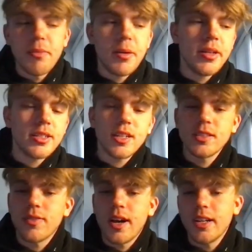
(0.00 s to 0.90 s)
Maybe that
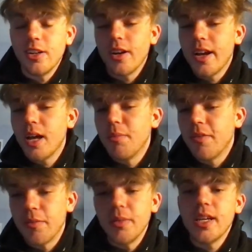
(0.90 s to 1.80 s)
sounds fine in your head, but
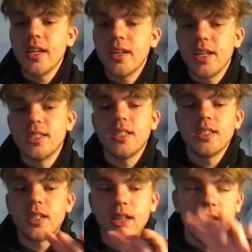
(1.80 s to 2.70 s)
for me,
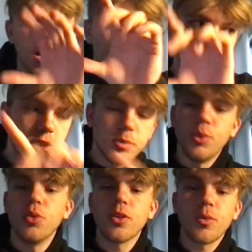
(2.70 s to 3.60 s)
it's a lot more
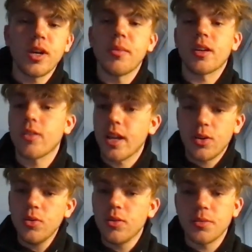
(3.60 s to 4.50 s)
smoother when I'm like, okay,
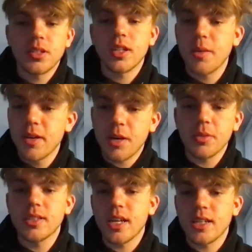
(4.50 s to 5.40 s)
cool. I'm just gonna give me a couple
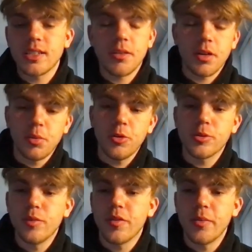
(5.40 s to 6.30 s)
of seconds here. I'm gonna pull up
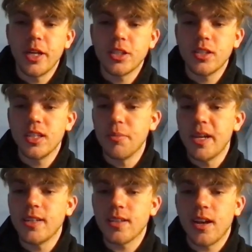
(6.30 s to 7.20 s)
some information. In the
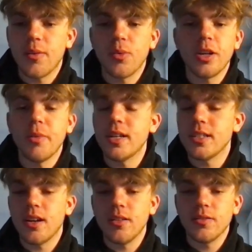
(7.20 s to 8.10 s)
meantime, where are you based
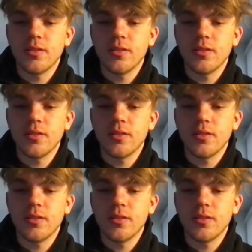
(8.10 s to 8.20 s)
out of?